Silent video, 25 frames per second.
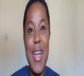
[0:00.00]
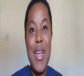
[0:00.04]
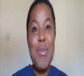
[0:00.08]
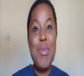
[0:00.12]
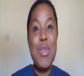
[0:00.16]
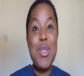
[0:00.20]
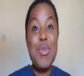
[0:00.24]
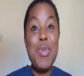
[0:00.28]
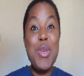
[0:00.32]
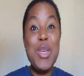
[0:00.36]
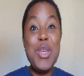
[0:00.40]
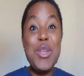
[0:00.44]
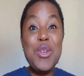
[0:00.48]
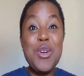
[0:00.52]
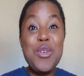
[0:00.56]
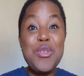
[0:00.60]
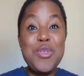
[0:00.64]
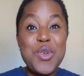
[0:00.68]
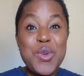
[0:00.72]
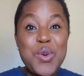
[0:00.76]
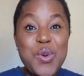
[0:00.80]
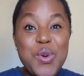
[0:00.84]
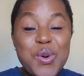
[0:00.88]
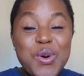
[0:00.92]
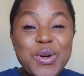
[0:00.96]
I'm speaking
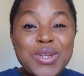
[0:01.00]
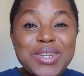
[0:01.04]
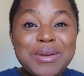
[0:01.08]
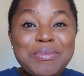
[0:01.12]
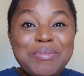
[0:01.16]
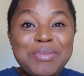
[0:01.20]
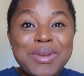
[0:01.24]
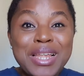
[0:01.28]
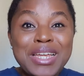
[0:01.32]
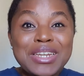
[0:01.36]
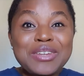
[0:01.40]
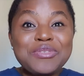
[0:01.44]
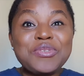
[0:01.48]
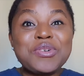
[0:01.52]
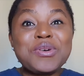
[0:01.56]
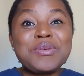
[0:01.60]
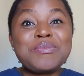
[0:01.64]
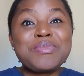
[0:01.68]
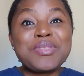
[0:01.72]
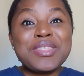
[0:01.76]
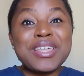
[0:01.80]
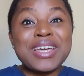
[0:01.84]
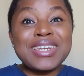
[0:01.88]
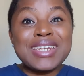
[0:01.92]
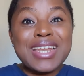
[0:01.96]
of no other
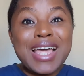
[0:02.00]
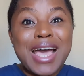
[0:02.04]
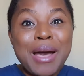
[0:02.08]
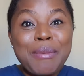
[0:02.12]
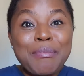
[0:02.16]
platform than